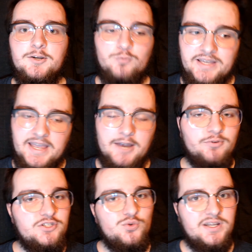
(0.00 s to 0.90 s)
we can't
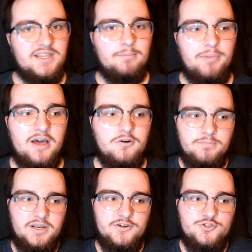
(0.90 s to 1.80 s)
really do anything about them
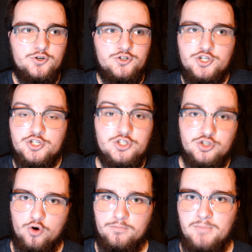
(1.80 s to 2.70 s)
because there's just
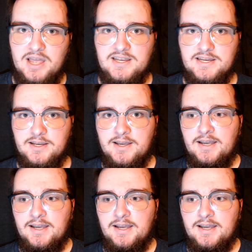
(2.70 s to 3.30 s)
so many,